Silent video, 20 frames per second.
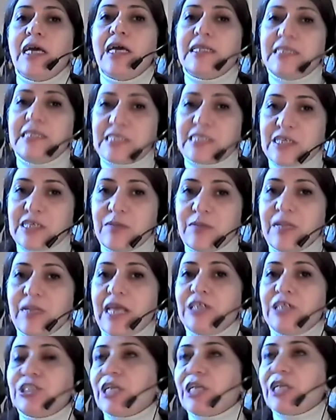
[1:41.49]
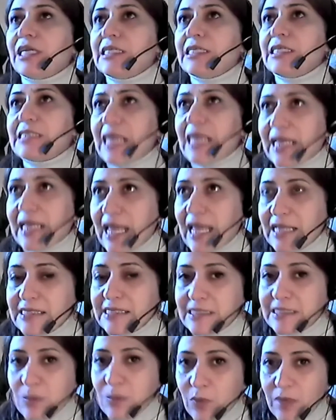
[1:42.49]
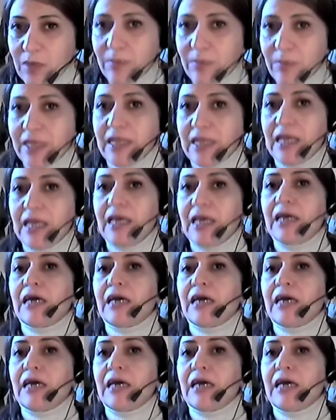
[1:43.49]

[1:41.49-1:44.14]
Discrimination Against Women,